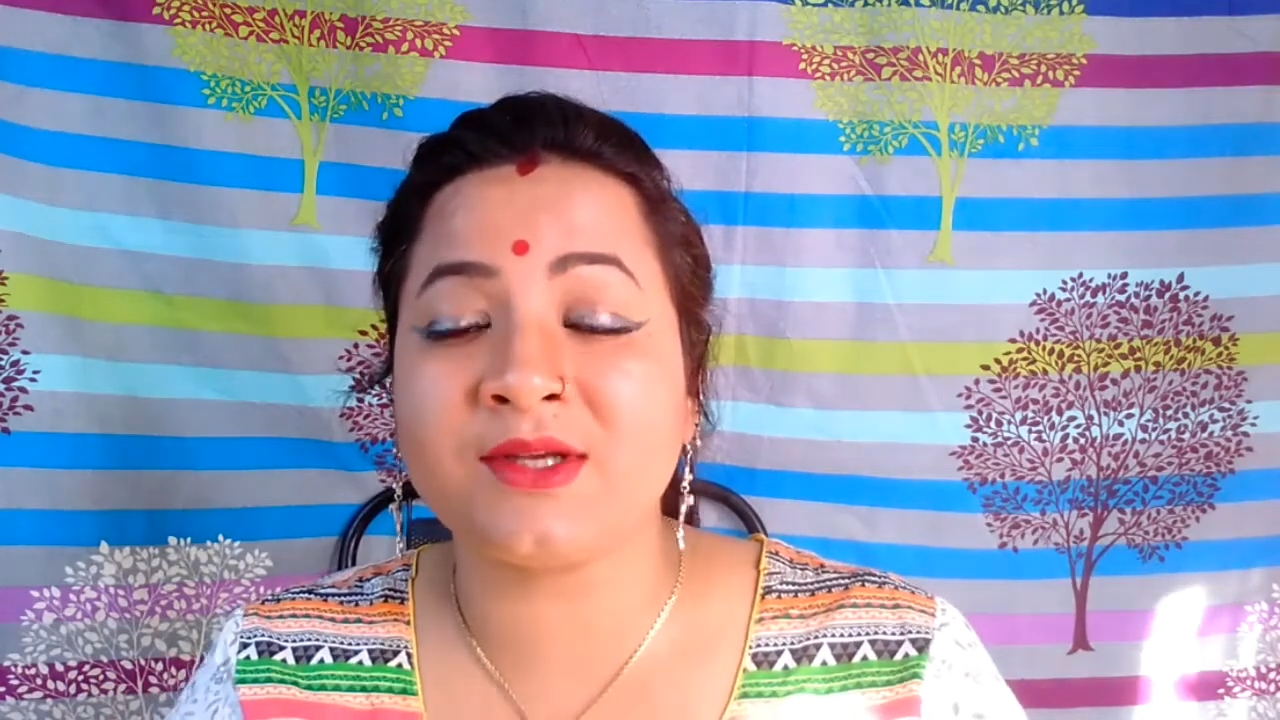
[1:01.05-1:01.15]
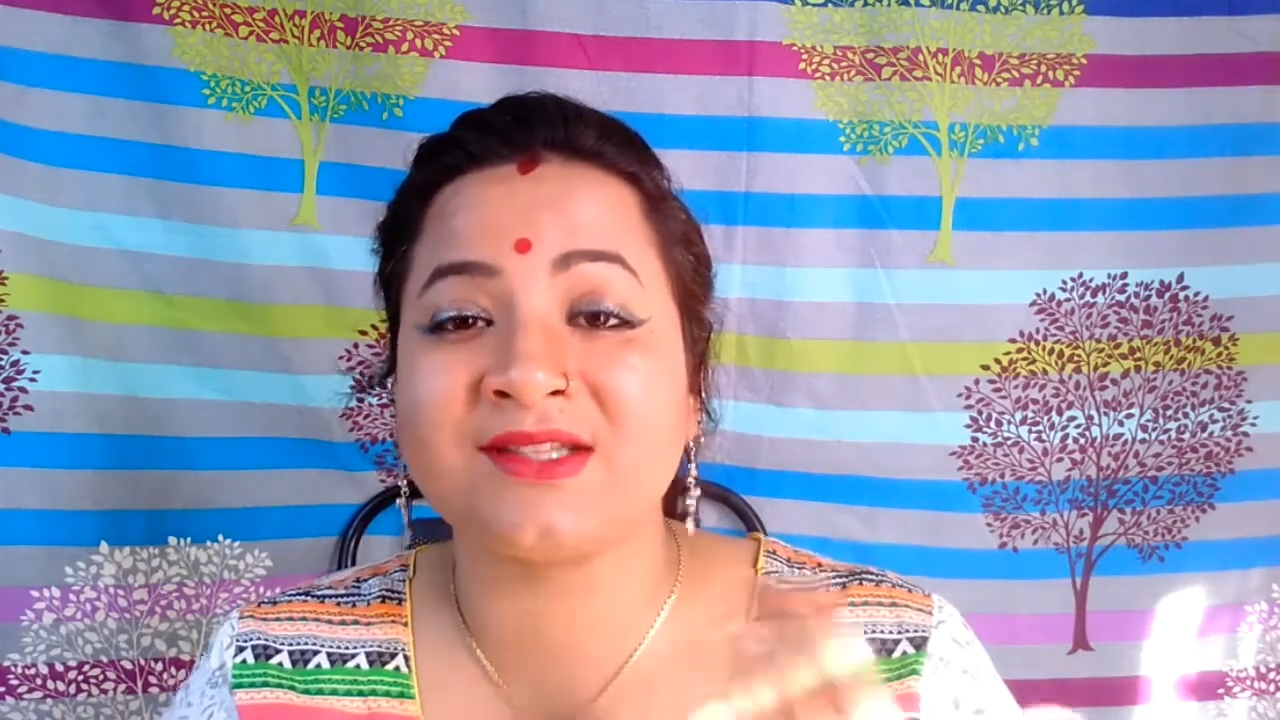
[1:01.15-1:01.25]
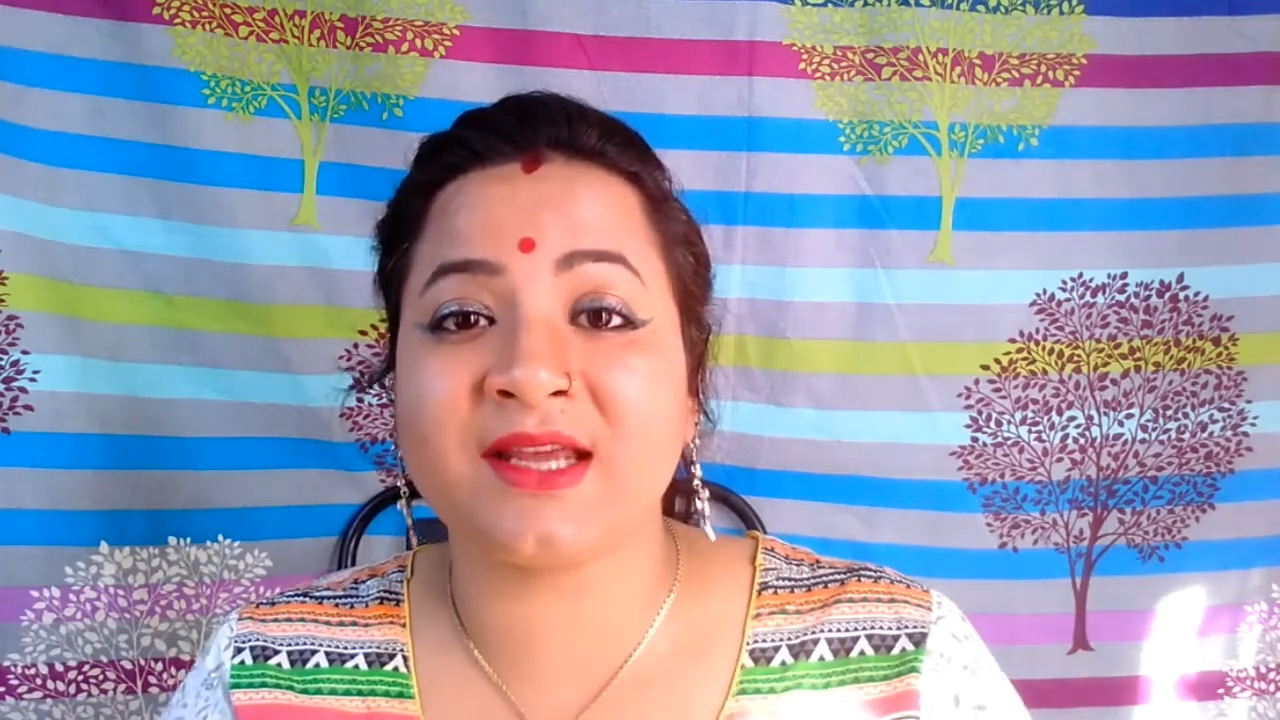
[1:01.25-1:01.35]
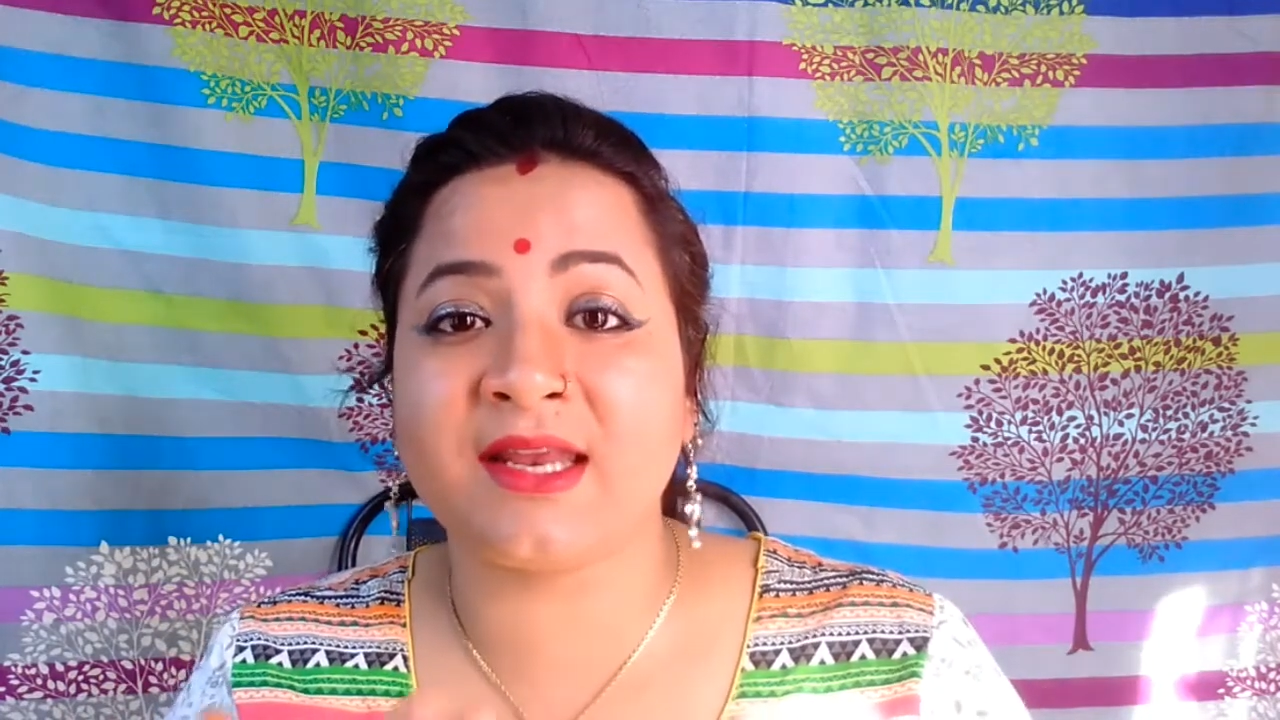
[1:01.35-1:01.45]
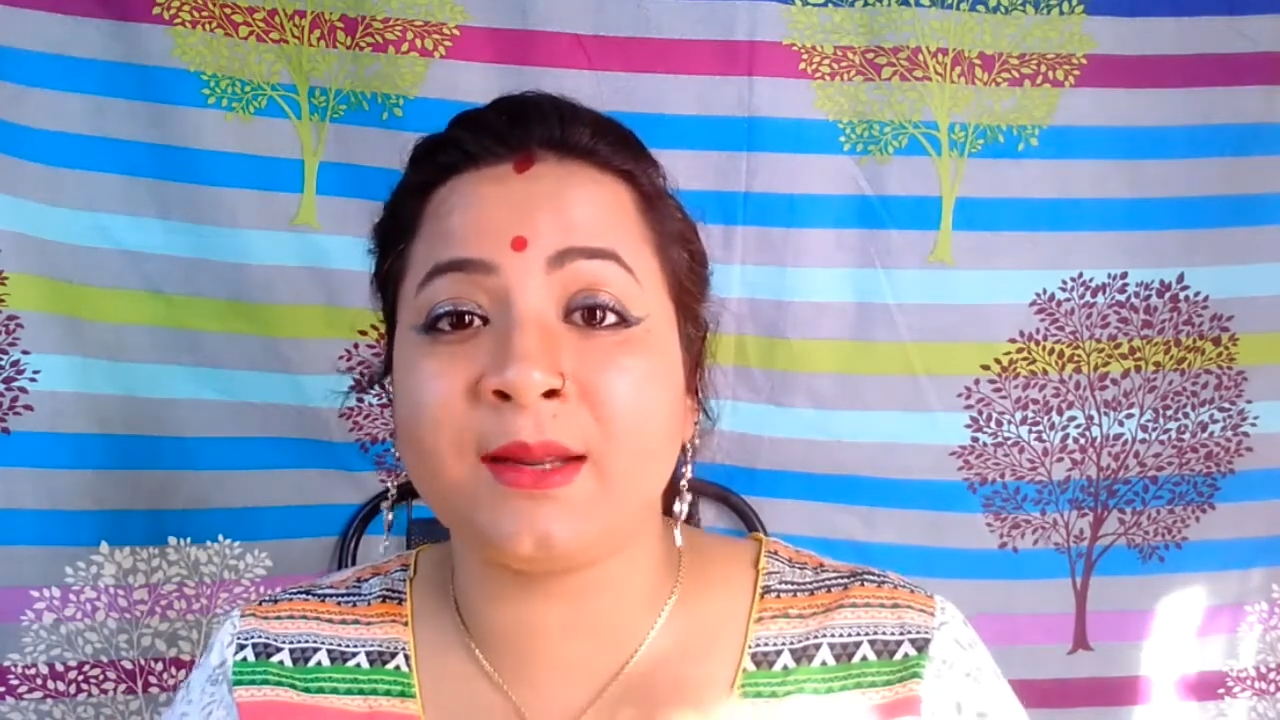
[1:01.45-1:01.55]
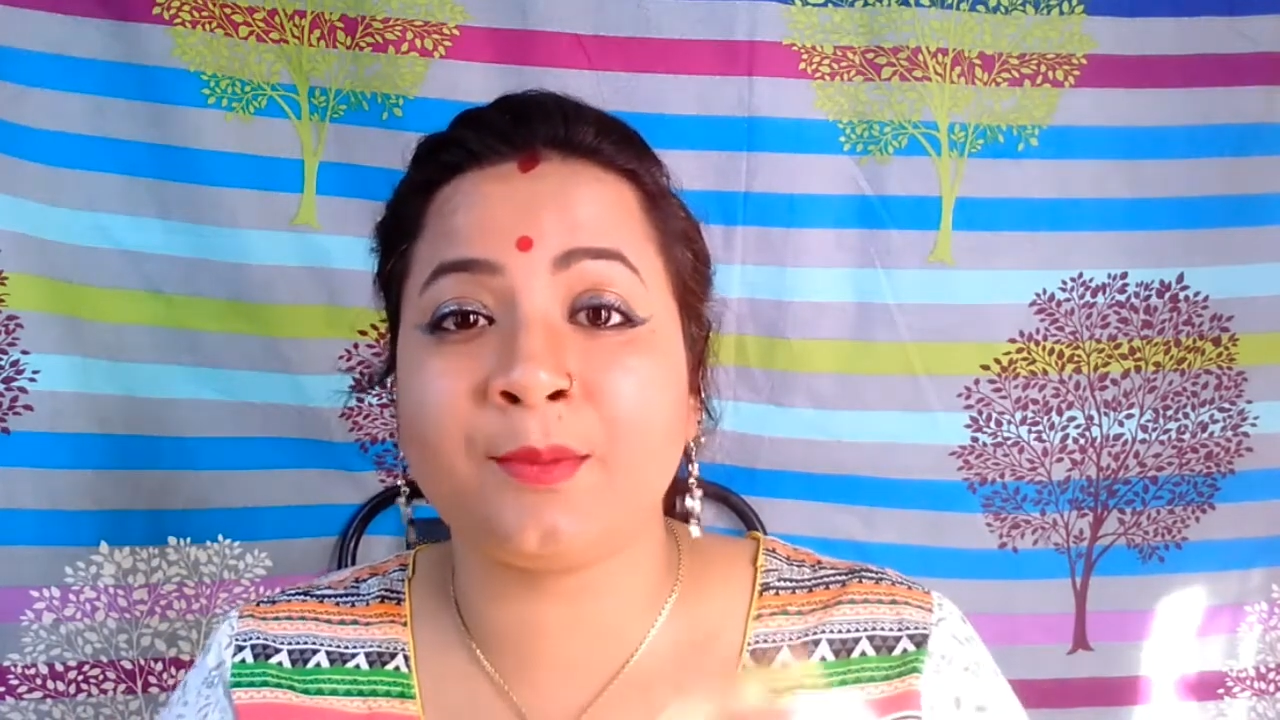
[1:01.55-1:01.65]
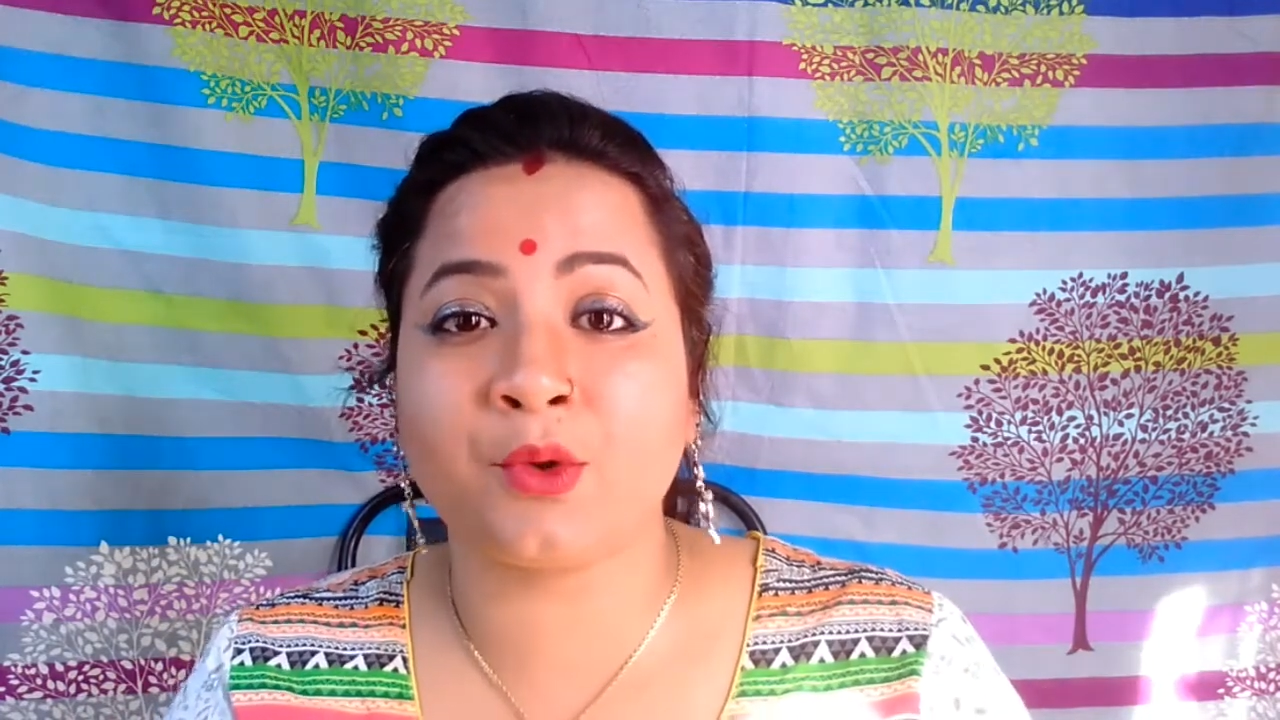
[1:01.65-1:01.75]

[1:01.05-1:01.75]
this training